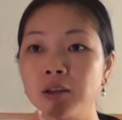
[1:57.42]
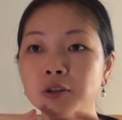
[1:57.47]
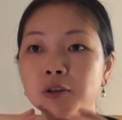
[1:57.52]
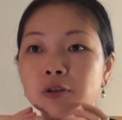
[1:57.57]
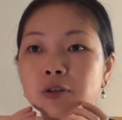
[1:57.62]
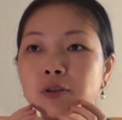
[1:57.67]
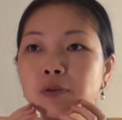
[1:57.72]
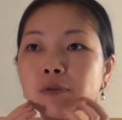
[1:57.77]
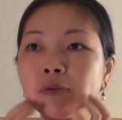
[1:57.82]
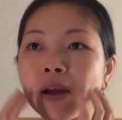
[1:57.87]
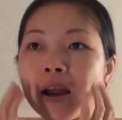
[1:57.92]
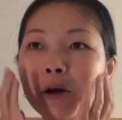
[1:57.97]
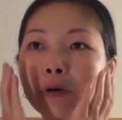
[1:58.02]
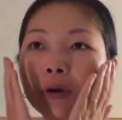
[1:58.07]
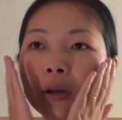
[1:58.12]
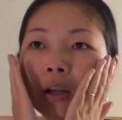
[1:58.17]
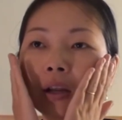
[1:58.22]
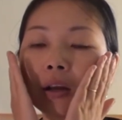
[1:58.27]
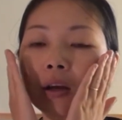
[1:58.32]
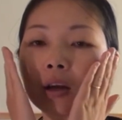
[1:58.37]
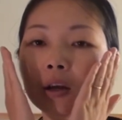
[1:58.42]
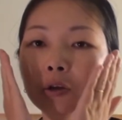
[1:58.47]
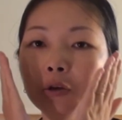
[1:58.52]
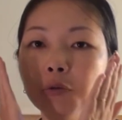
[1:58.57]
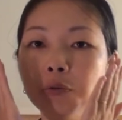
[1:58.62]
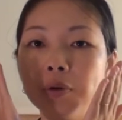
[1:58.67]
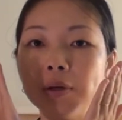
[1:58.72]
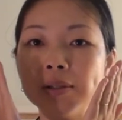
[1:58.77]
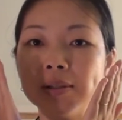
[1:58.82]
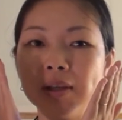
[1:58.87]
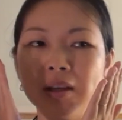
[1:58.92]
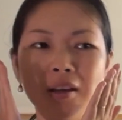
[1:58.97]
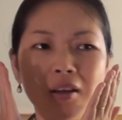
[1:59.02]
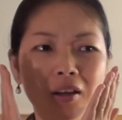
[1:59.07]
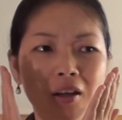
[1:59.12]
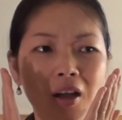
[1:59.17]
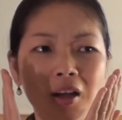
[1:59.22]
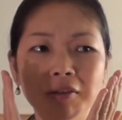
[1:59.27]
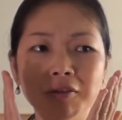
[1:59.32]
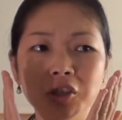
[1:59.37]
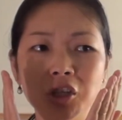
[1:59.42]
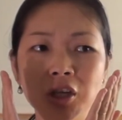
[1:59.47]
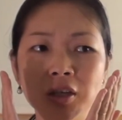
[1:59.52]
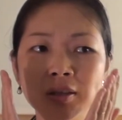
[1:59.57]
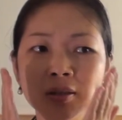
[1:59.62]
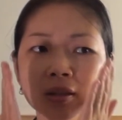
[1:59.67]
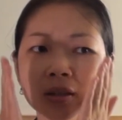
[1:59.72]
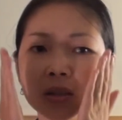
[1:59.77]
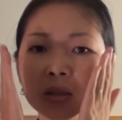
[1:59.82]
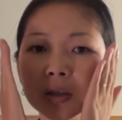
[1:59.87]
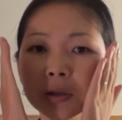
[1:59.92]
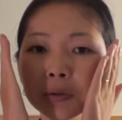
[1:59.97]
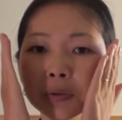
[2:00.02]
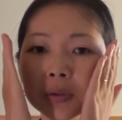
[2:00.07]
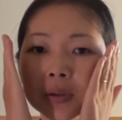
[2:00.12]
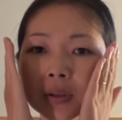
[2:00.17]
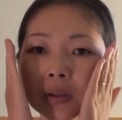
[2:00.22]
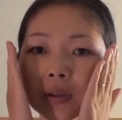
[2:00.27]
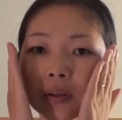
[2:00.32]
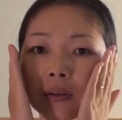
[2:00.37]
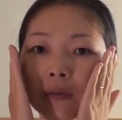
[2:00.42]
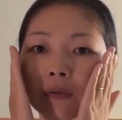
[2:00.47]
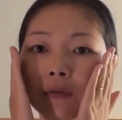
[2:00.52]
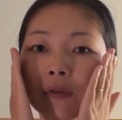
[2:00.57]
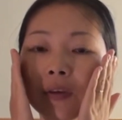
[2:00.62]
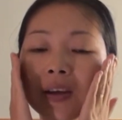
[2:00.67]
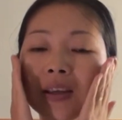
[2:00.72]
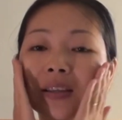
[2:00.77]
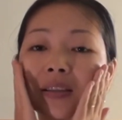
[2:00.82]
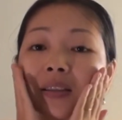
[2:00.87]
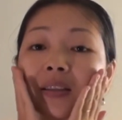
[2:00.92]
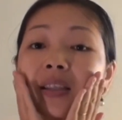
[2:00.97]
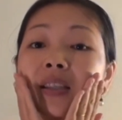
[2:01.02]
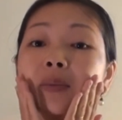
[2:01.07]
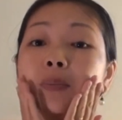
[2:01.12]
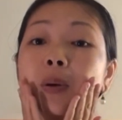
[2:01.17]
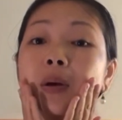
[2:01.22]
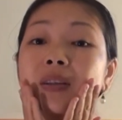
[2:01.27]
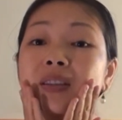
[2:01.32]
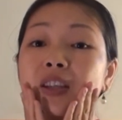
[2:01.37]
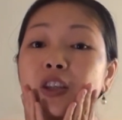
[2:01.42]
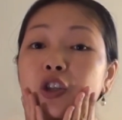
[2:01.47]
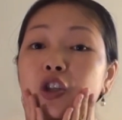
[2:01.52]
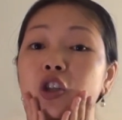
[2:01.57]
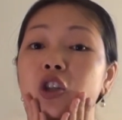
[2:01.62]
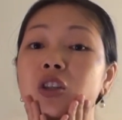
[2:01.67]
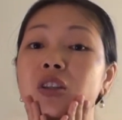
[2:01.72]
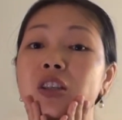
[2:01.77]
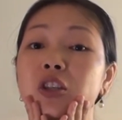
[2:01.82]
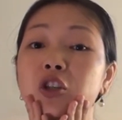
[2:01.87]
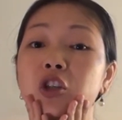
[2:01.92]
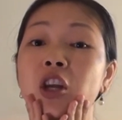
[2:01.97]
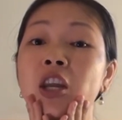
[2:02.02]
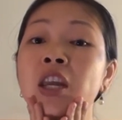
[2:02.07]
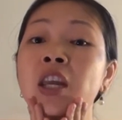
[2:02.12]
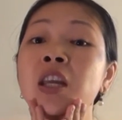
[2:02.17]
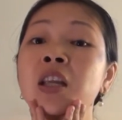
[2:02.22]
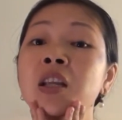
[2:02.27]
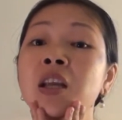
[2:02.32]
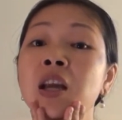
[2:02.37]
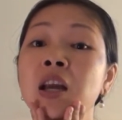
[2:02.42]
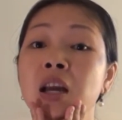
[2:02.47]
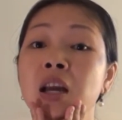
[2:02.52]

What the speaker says: it's very, you will see a lot of Chinese girls face this part, the chin